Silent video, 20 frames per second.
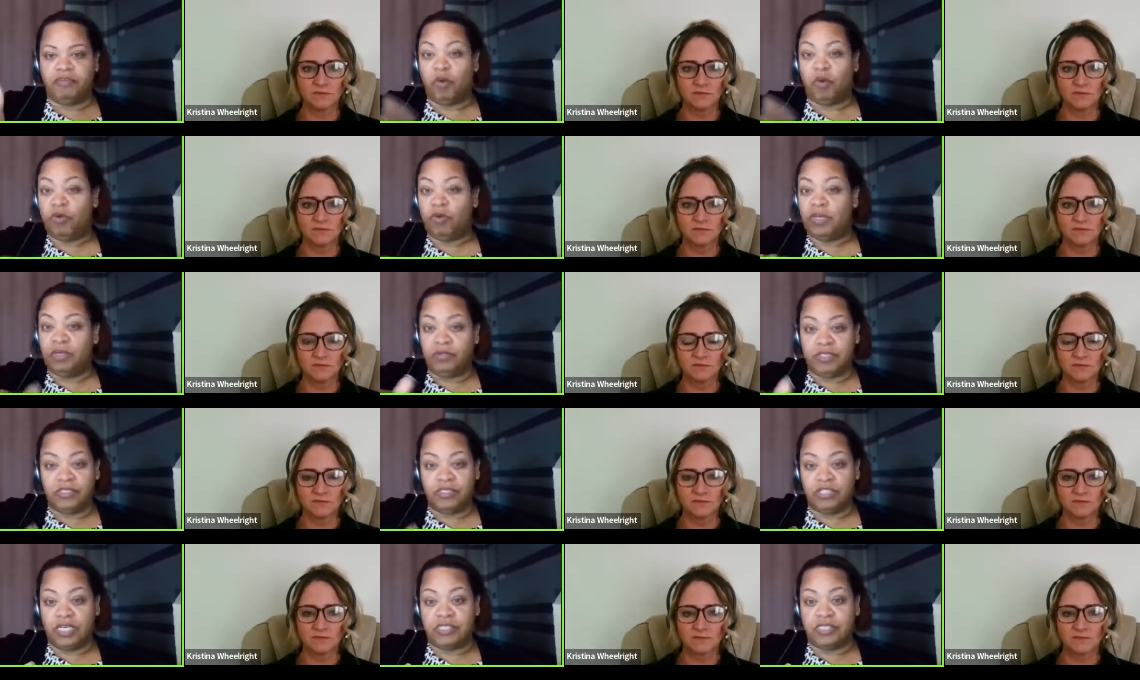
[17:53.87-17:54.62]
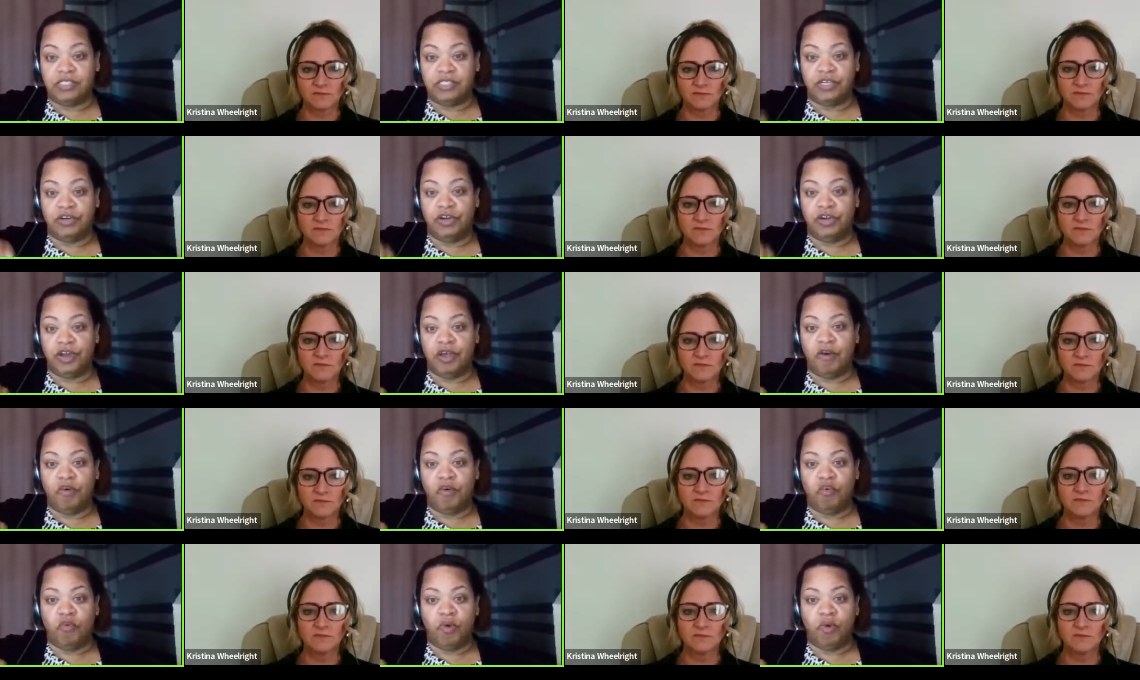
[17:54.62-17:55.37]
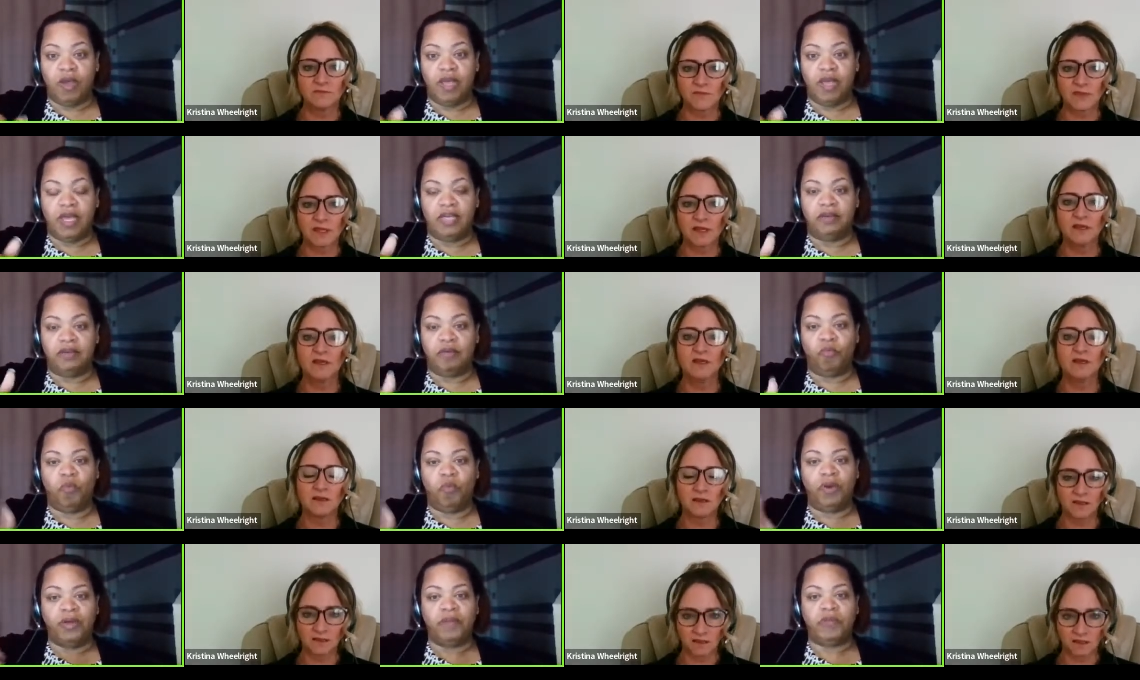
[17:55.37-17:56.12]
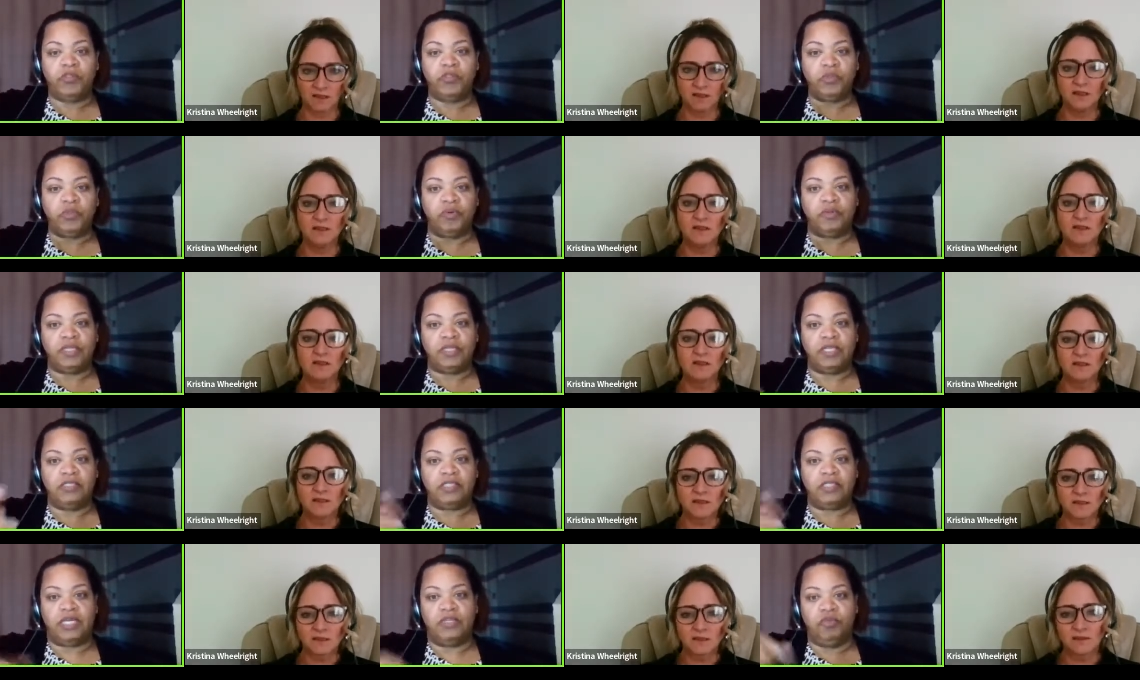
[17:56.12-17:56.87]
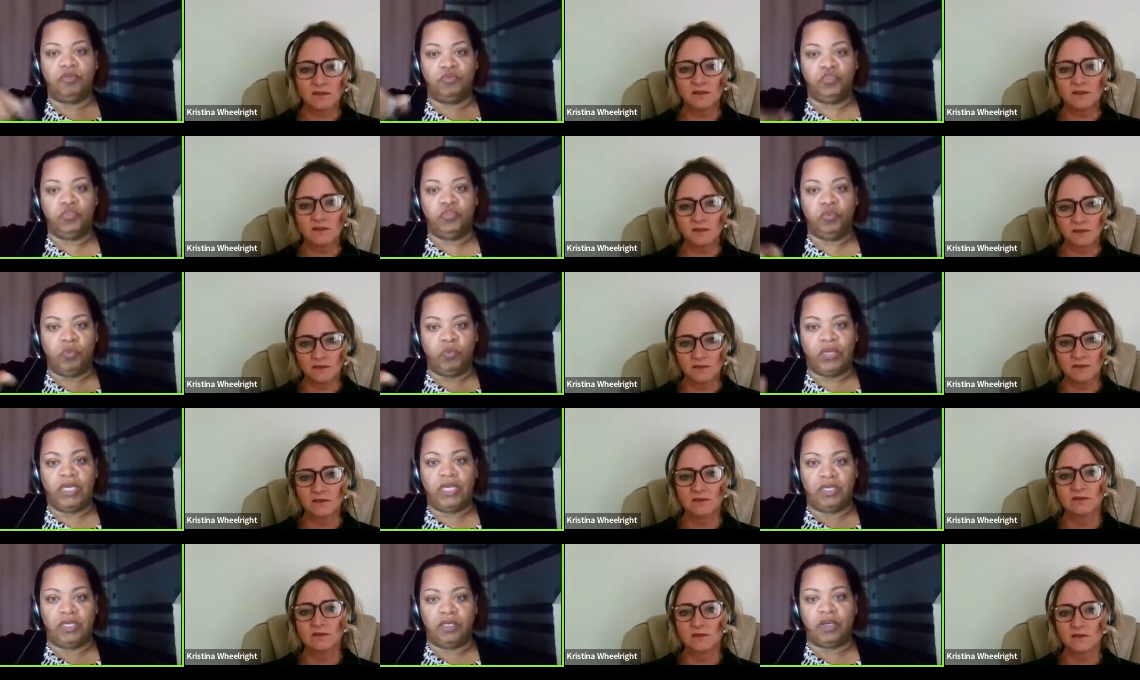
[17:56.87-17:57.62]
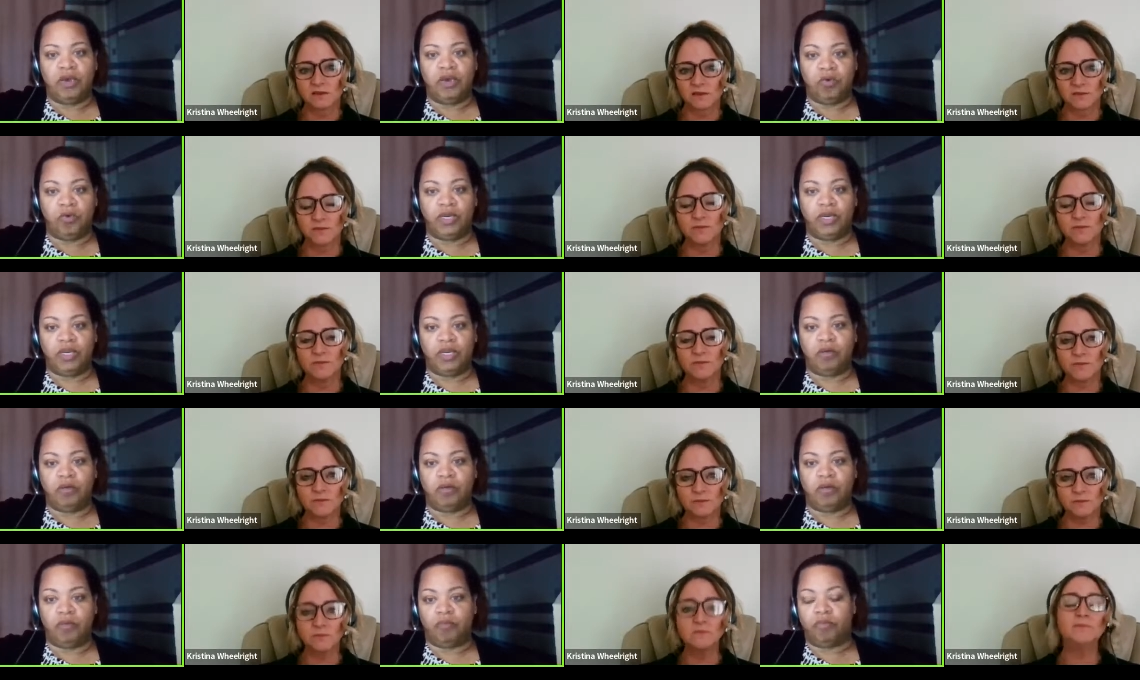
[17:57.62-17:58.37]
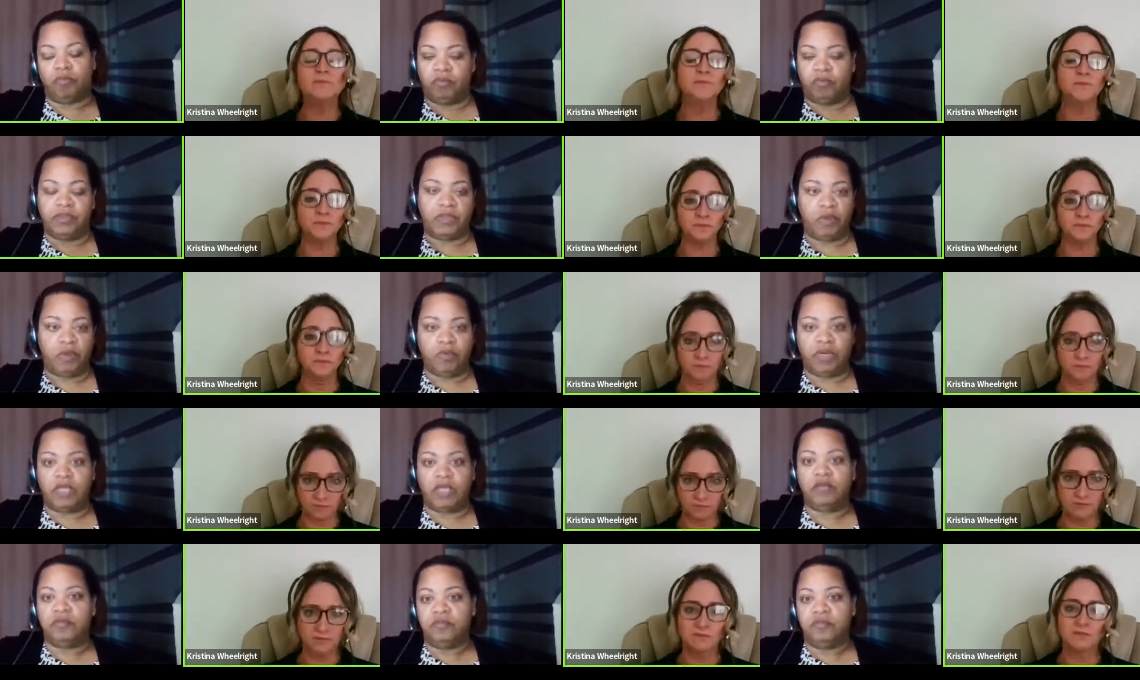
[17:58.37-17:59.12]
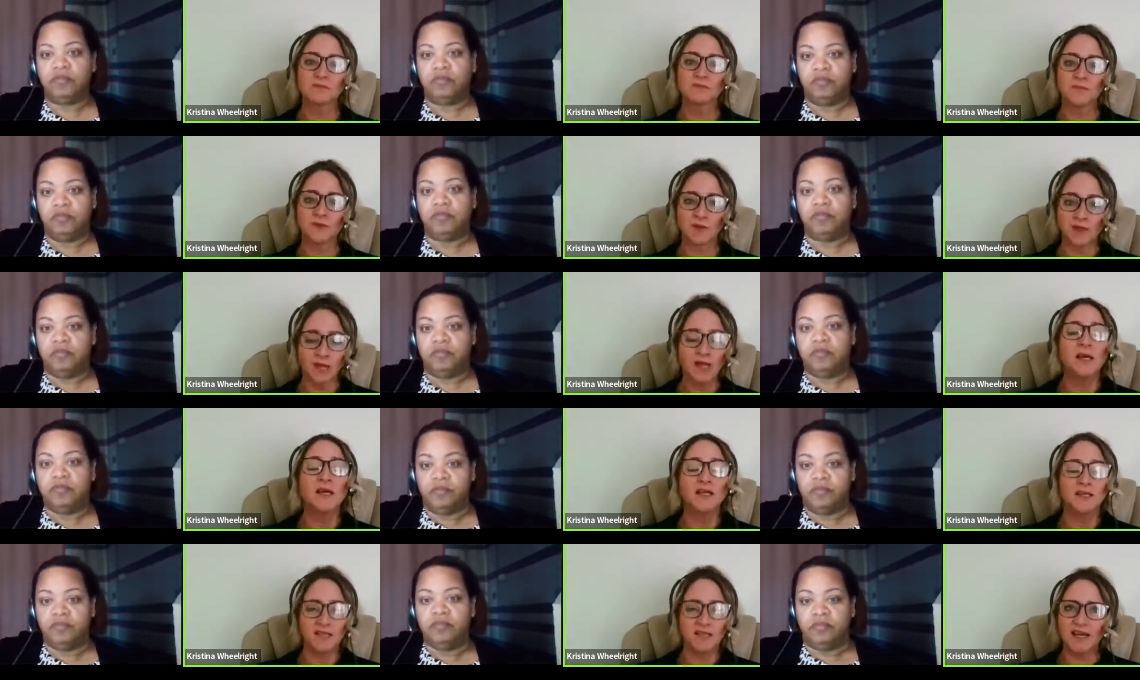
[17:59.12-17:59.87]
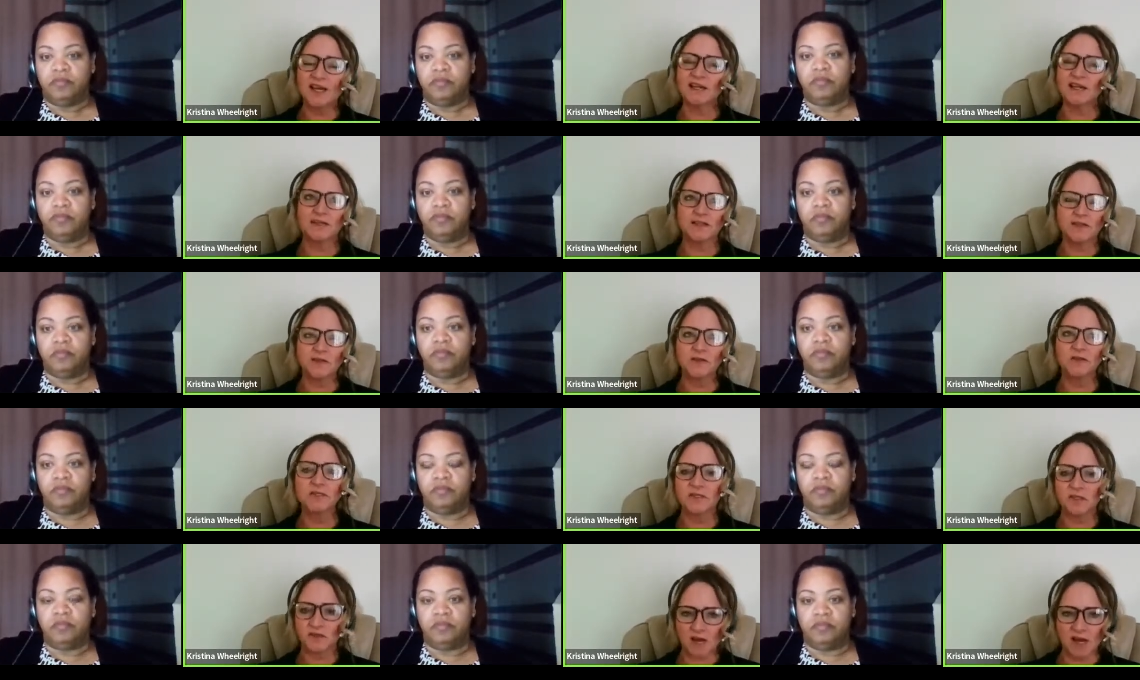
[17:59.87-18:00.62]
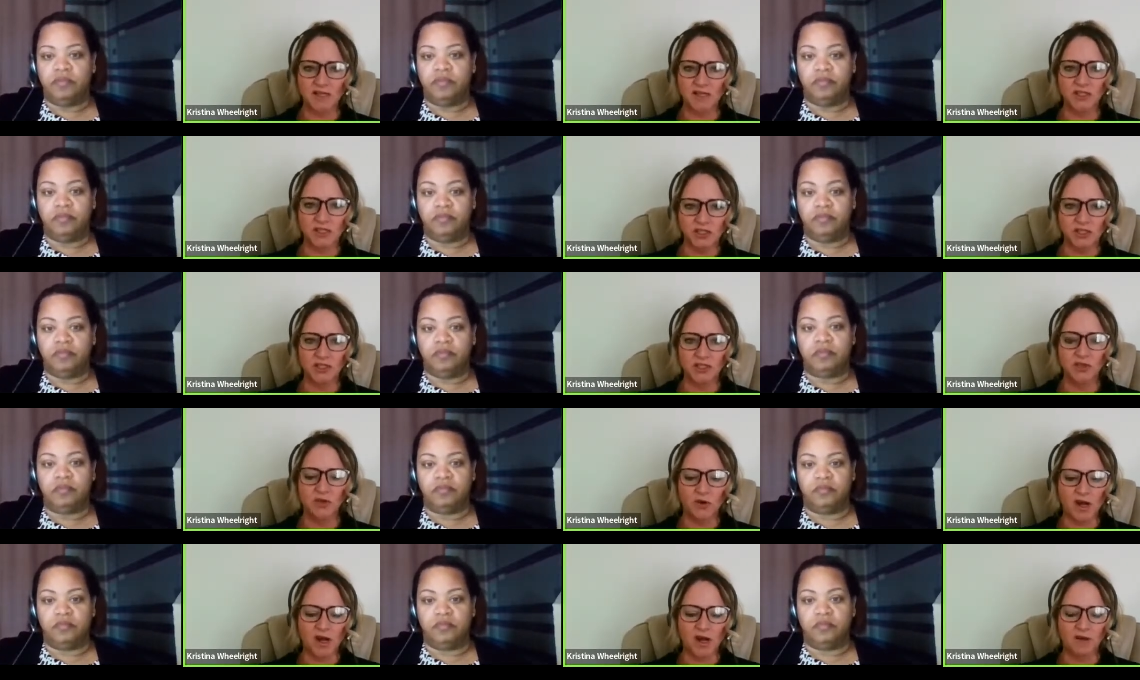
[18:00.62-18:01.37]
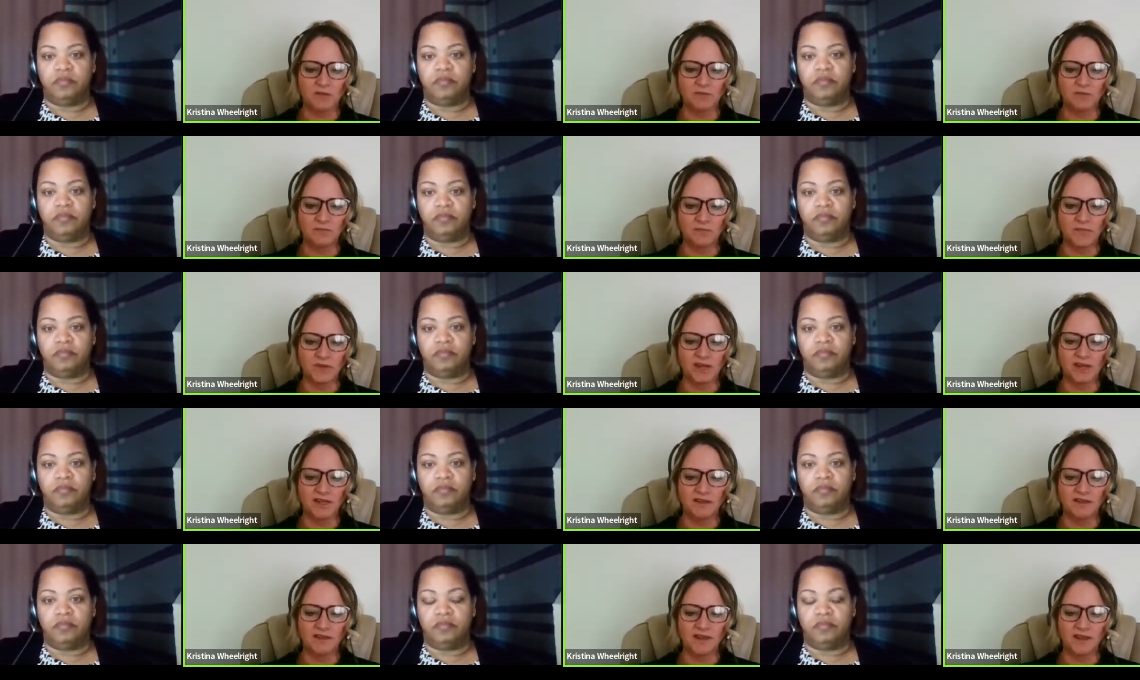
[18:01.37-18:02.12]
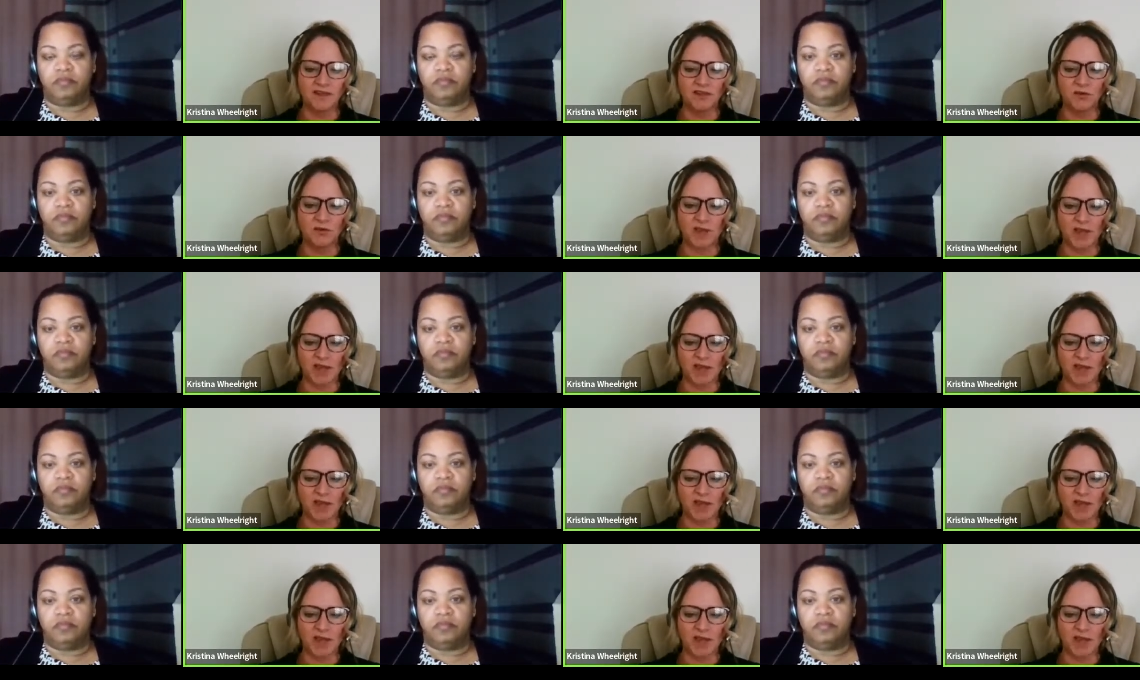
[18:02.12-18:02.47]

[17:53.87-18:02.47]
Speaker 1: of coding? You suggested no, and what other sort of things can you do in coding or with mm-hmm. coding?
Speaker 2: Yeah, there is a lot to do, um, and and you